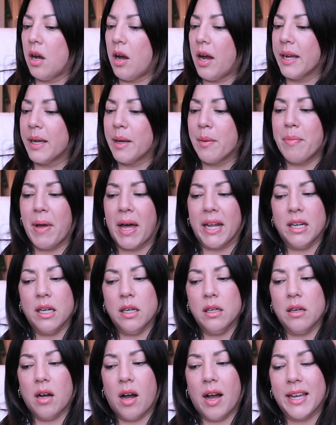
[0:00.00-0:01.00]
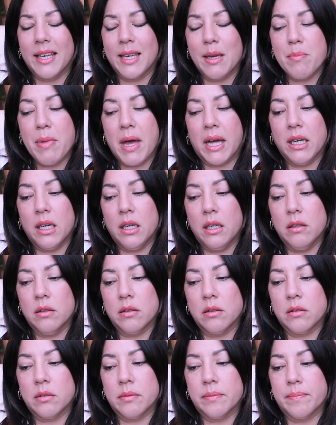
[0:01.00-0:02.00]
Ikebana, Ikebana.
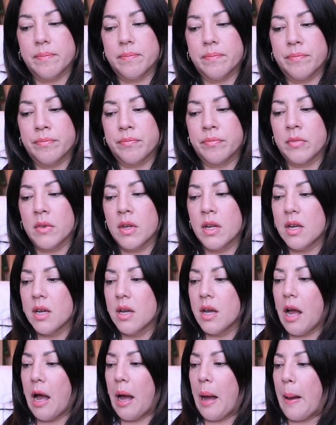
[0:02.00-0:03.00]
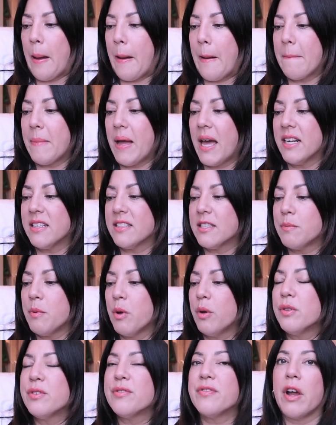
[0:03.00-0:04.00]
Um, and it
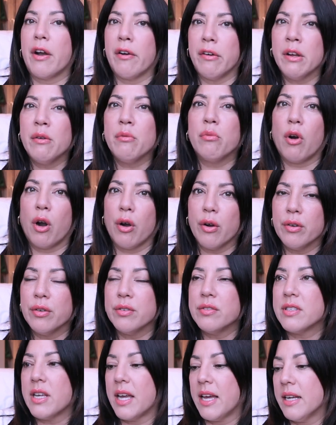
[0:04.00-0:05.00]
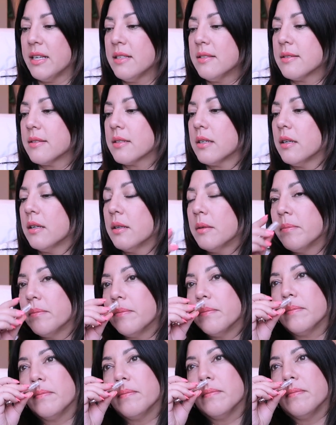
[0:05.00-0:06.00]
smells very rose-esque,
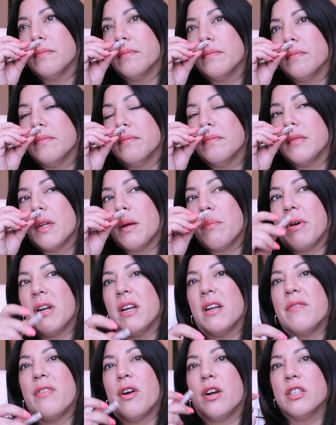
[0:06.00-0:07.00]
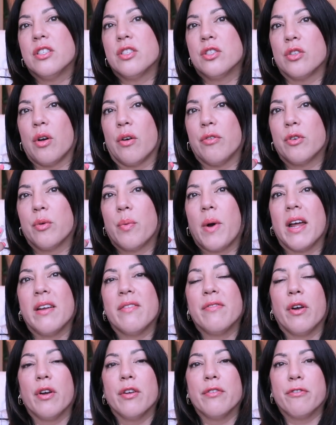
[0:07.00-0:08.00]
but in a very soft way, in
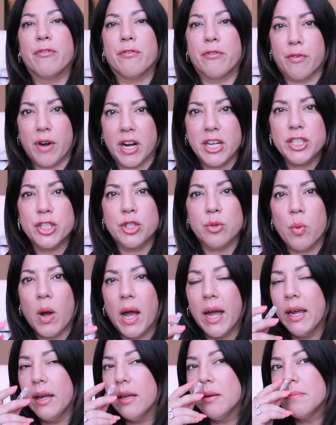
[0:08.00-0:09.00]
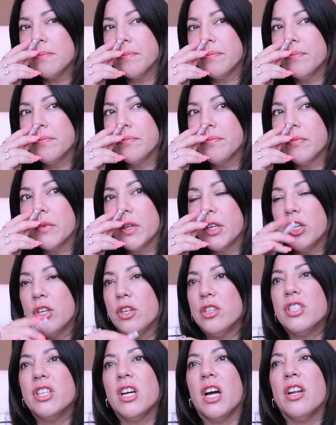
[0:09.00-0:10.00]
a very fresh way.
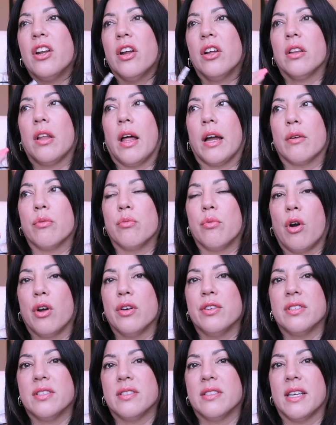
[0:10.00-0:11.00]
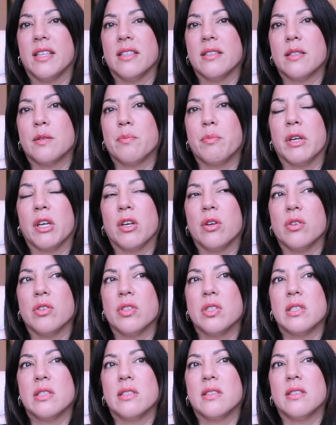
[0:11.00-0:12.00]
Usually I don't like rose scents
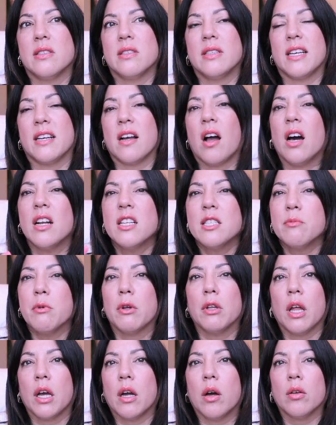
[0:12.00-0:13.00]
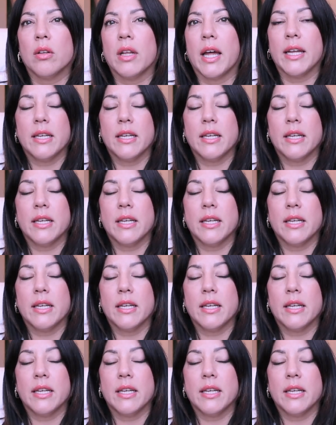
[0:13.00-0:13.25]
because they kind of smell like old